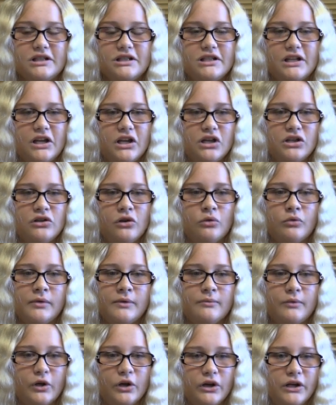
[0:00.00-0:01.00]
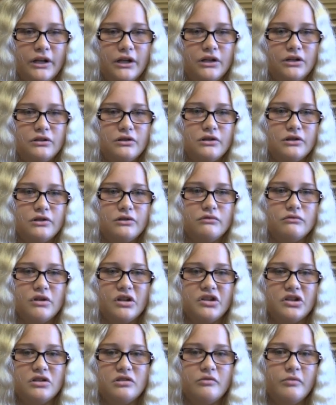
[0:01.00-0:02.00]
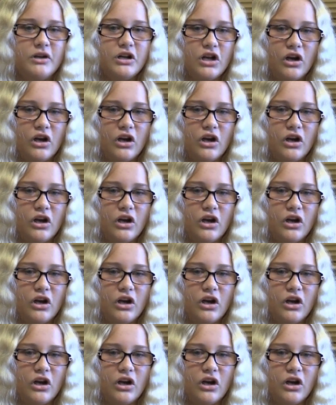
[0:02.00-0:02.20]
tell you don't be worried, nothing to be